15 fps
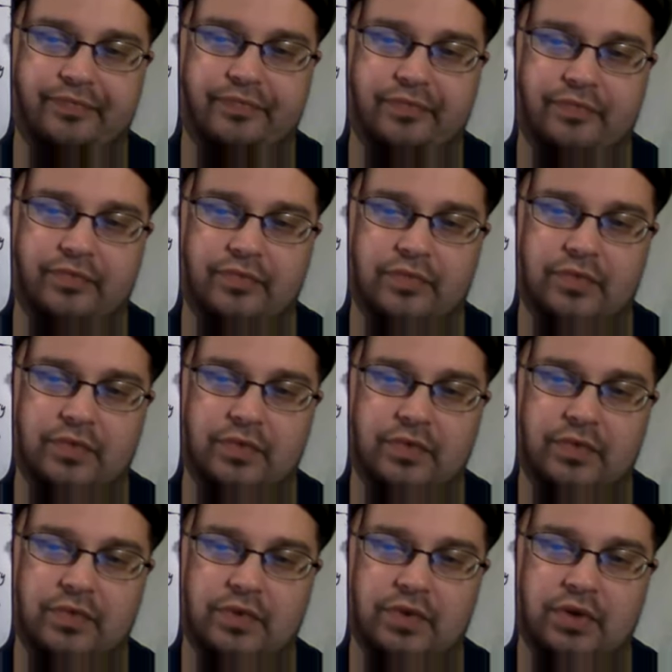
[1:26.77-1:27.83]

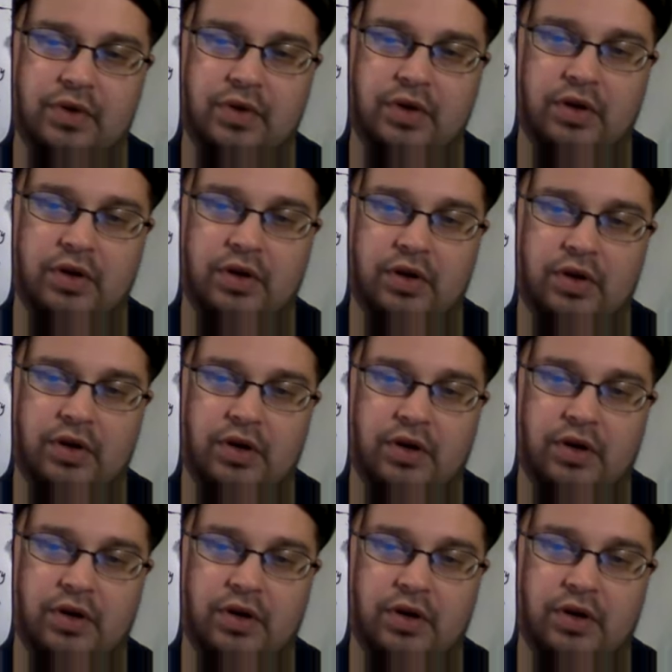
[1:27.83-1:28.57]
(silence)